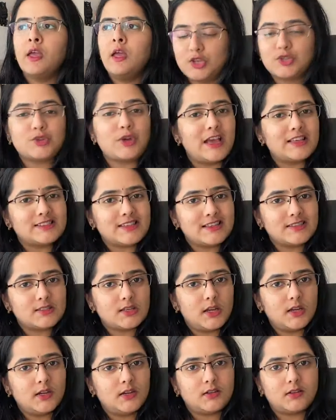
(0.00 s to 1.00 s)
So as I
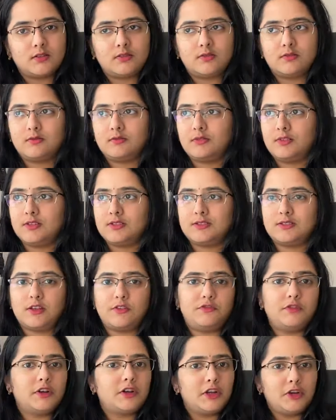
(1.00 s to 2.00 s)
said, it is
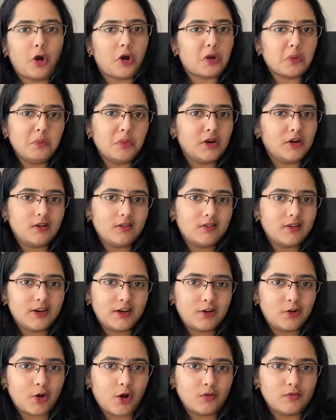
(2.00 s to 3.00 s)
definitely not a middle
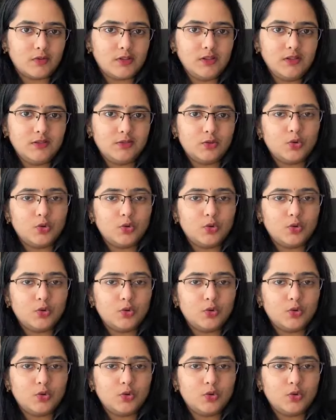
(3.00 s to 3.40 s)
grade novel,